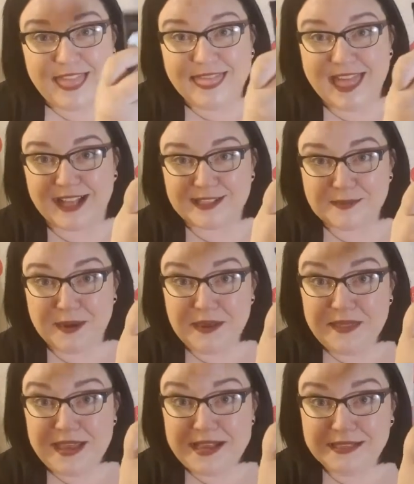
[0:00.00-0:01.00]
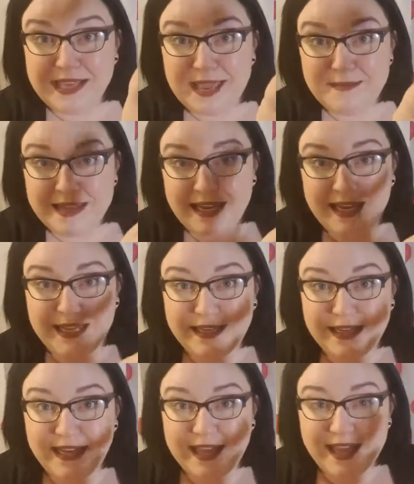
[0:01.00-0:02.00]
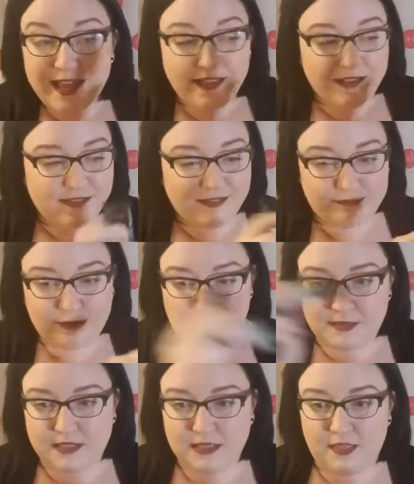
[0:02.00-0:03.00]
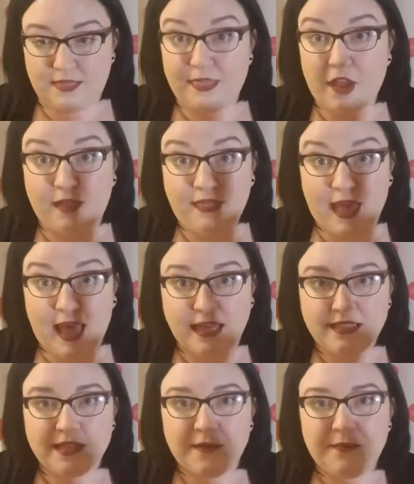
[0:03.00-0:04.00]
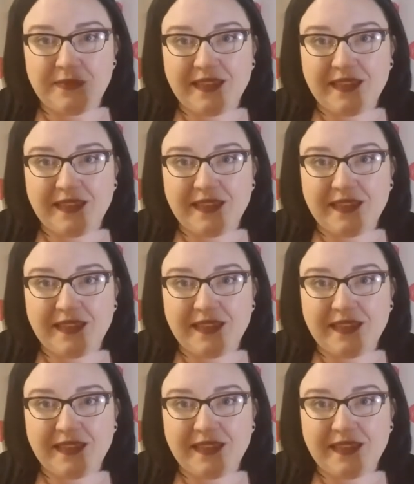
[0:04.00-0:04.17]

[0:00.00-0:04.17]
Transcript: and that's where these came in handy. Whoops, not that.